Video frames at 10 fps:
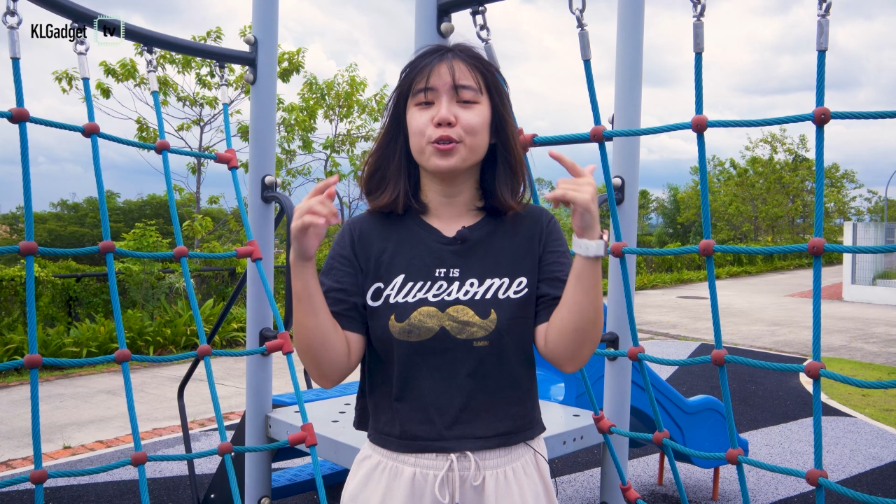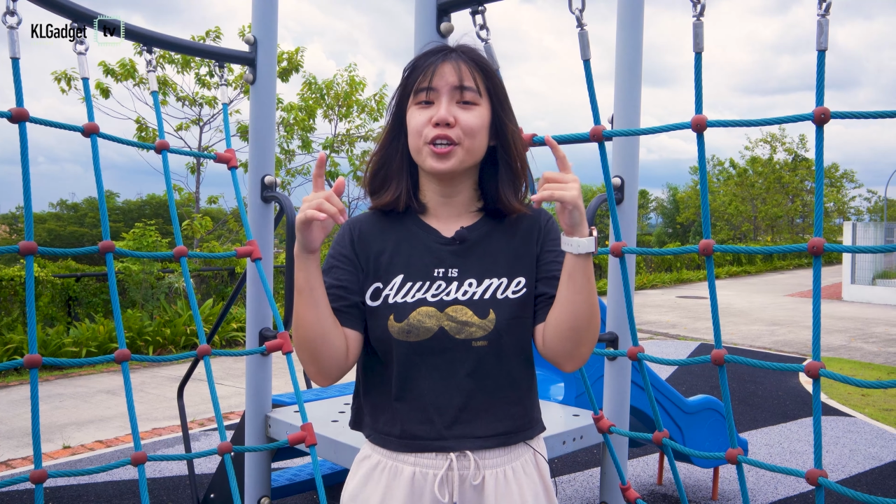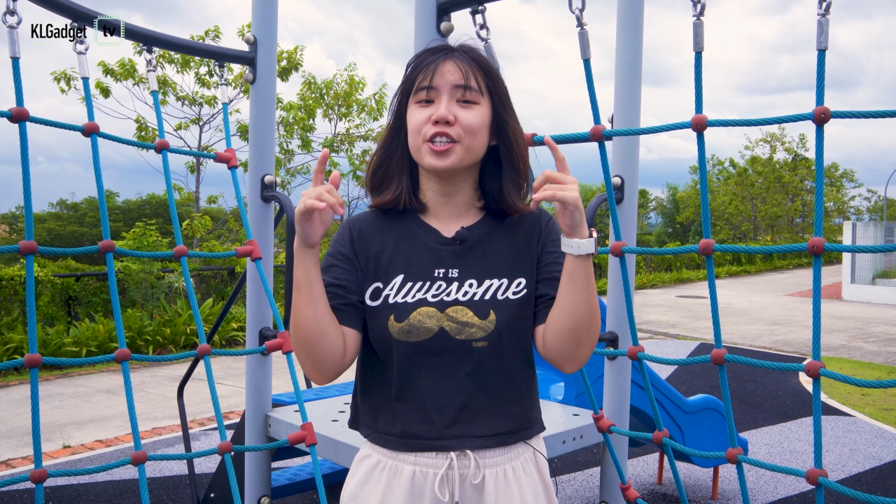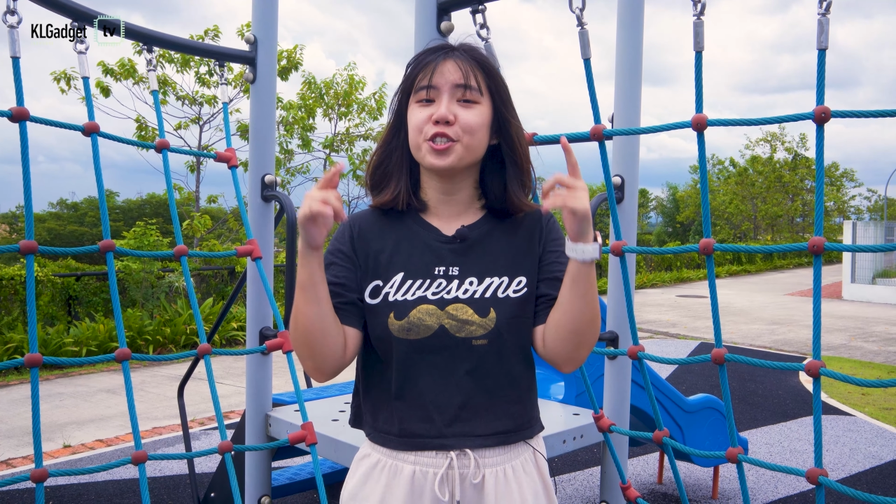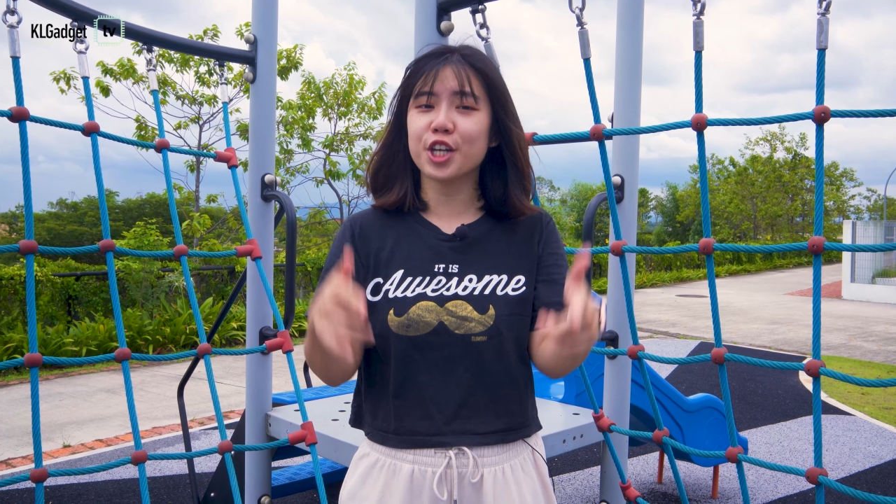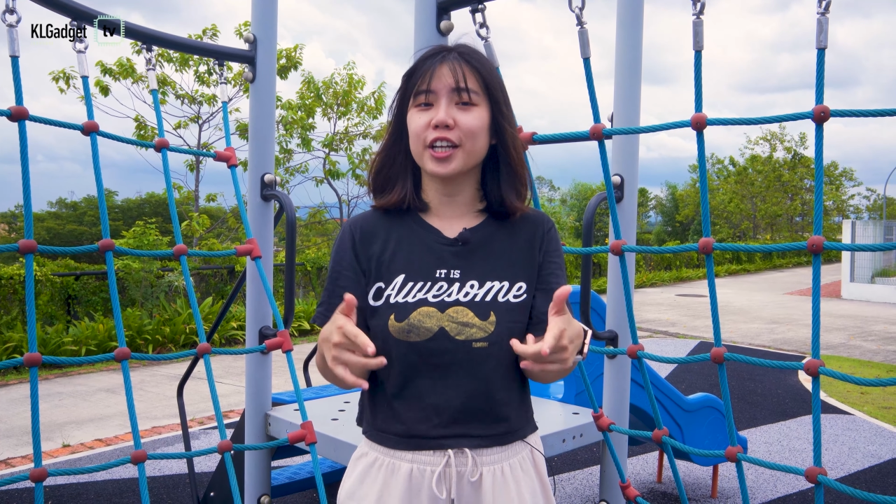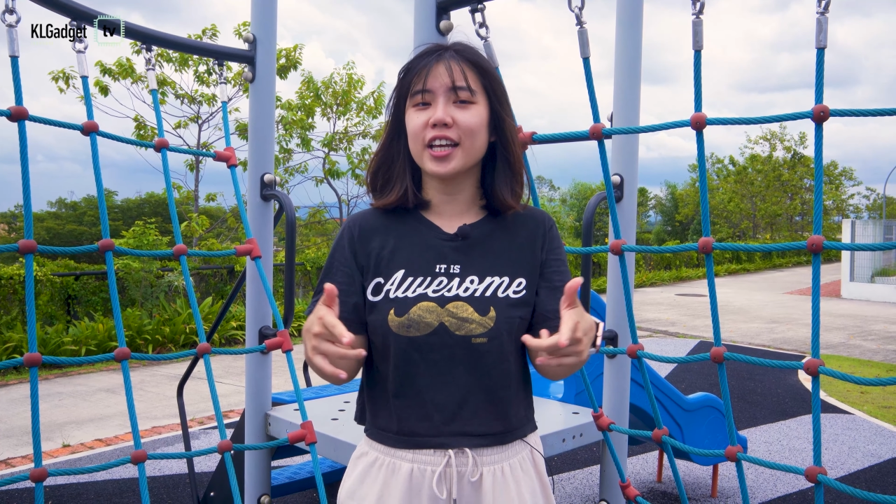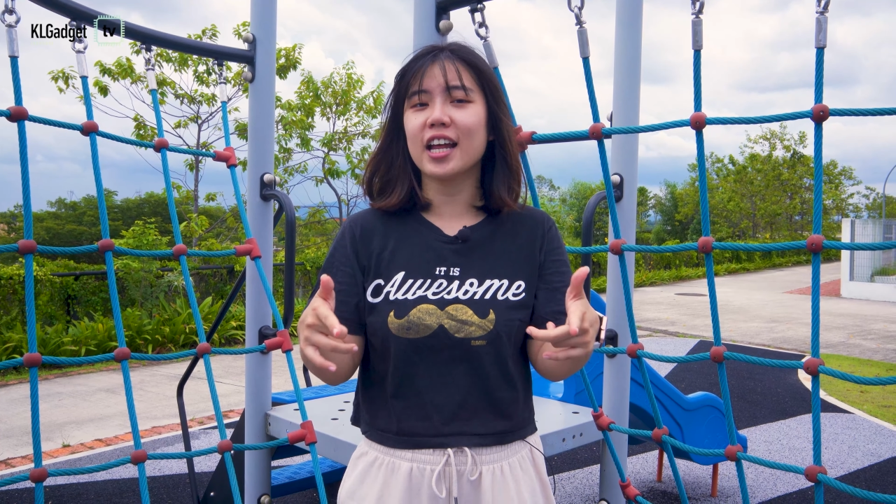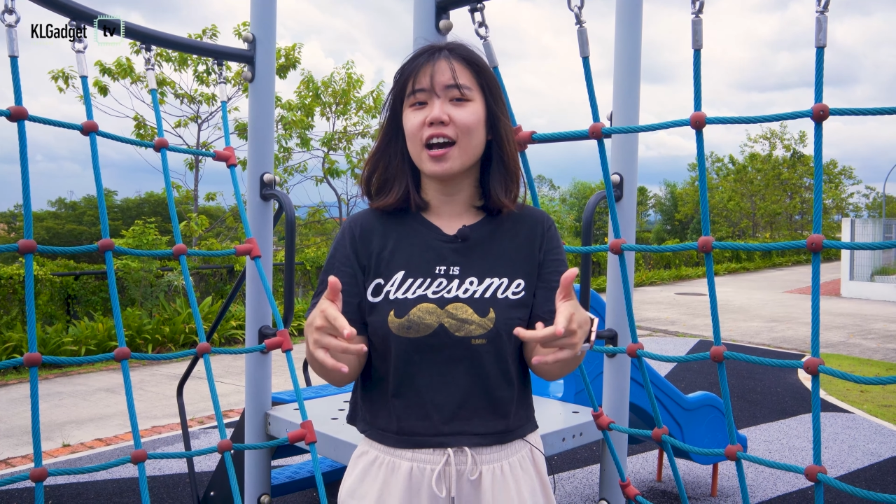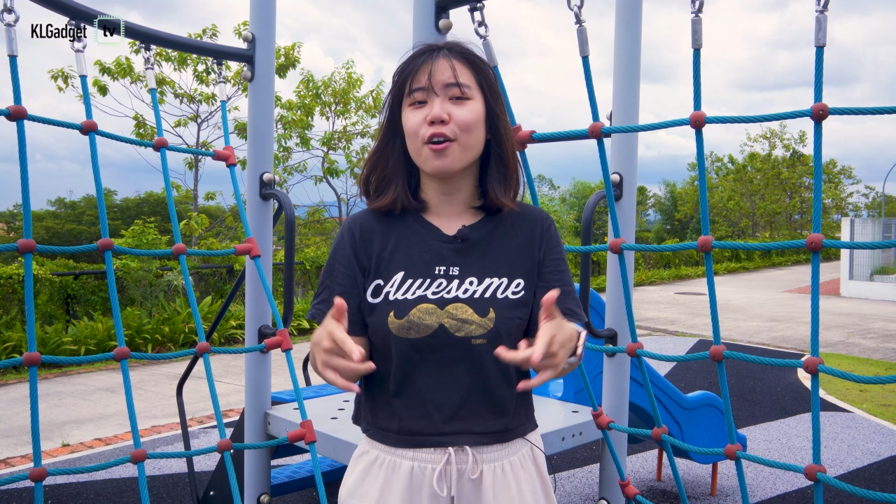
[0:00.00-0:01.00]
You can check
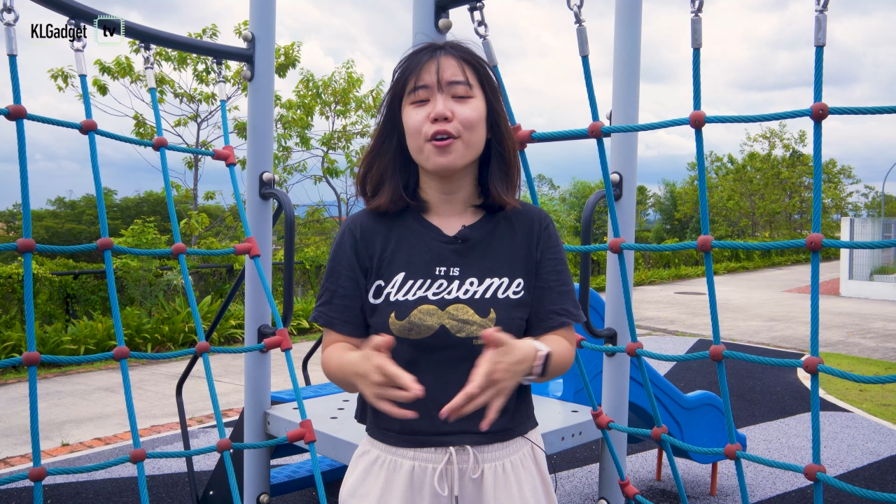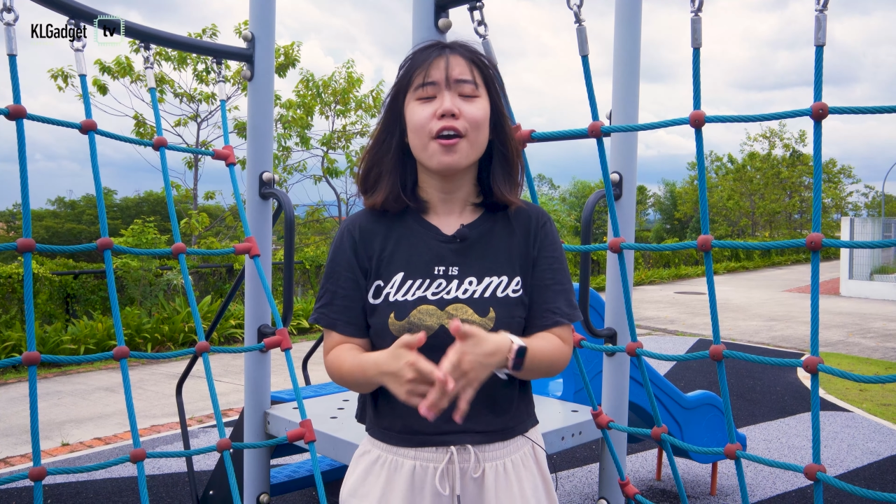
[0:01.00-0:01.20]
that out.